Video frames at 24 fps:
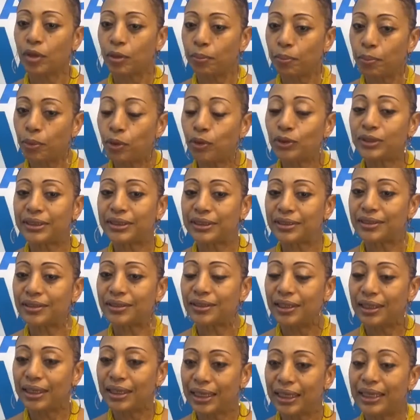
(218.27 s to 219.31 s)
put
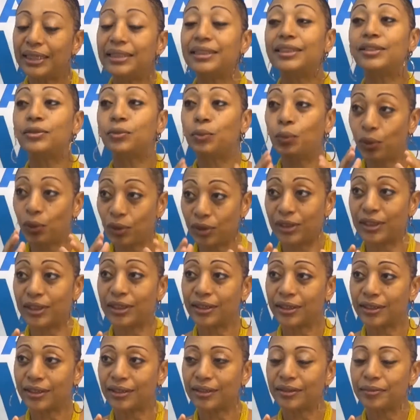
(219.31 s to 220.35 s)
his
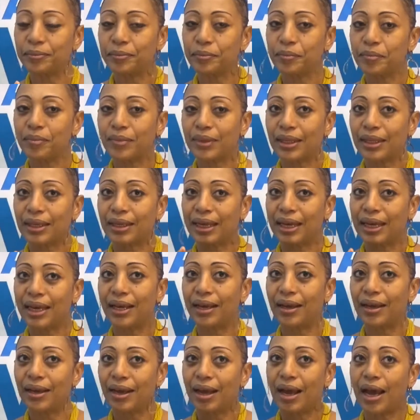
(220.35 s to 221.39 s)
work
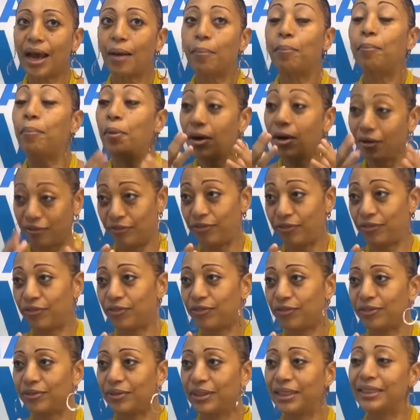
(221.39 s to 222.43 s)

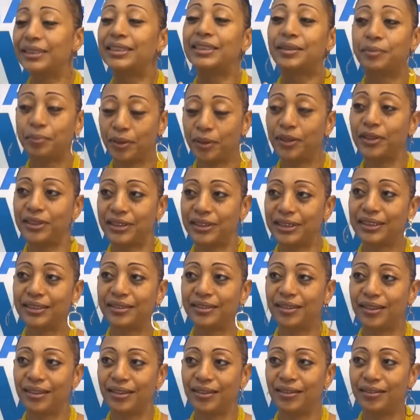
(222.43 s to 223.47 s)
above his
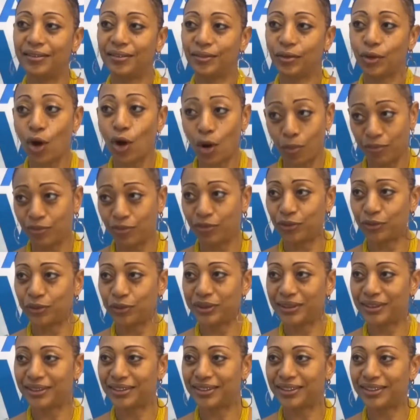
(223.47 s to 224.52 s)
personal comfort
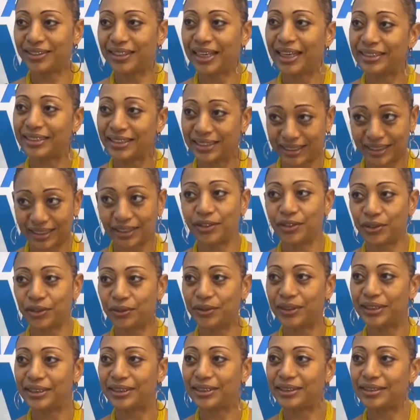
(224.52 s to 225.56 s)
and
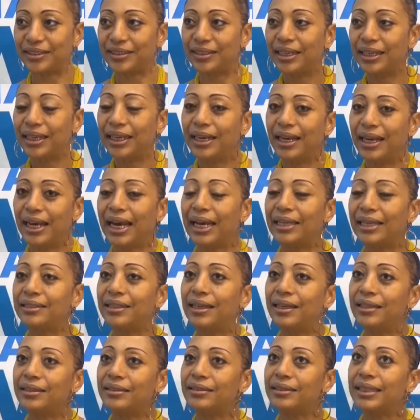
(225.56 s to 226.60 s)
security. And
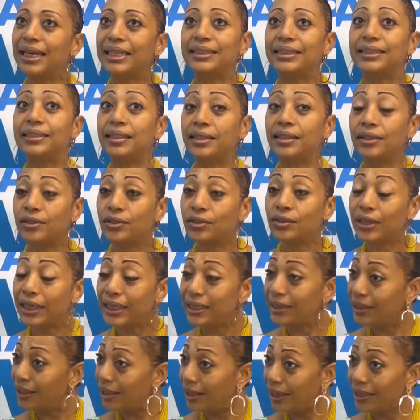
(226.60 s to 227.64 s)
that's a
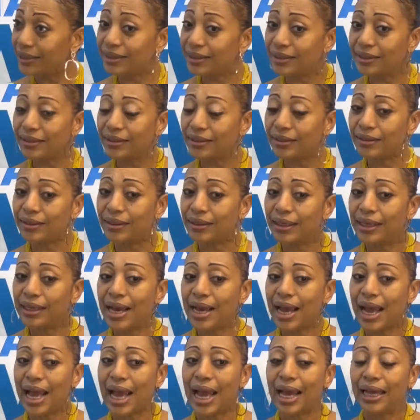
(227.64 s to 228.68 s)
great lesson.
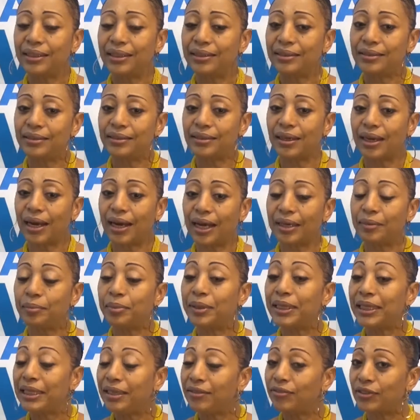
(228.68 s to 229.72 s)
And I
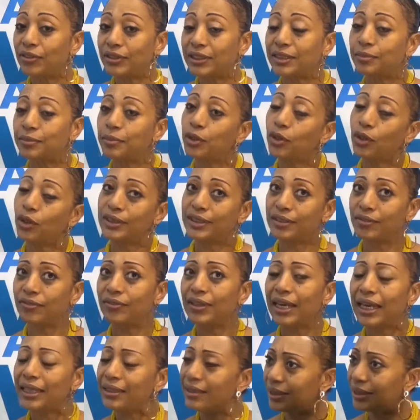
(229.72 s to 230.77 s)
believe it's because of
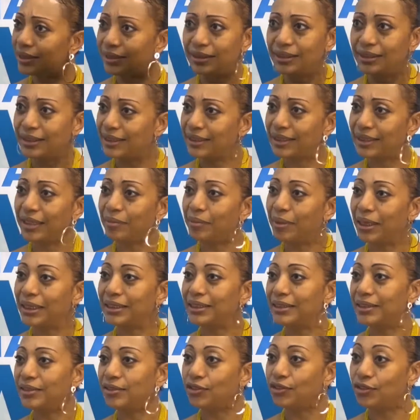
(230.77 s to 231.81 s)
that that his name
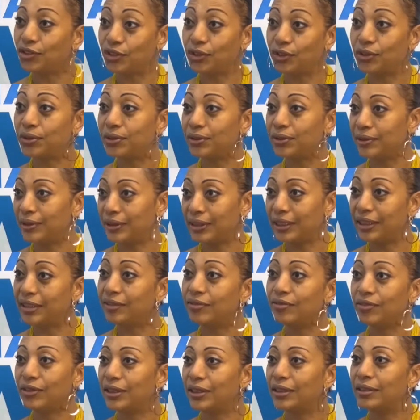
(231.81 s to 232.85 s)
has endured
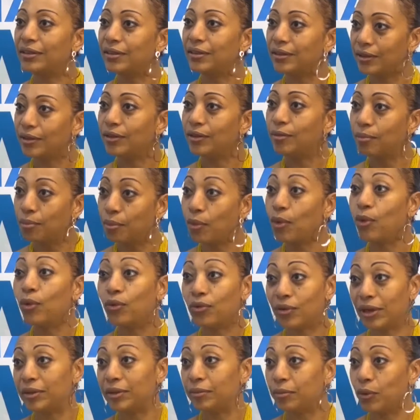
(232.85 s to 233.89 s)
even more
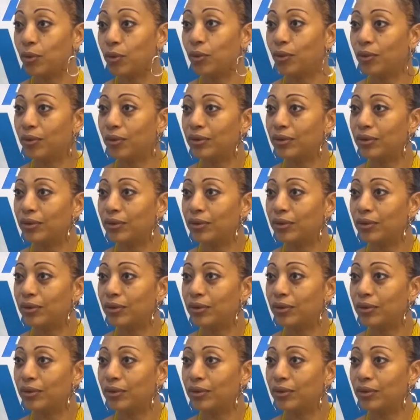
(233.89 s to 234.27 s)
and more.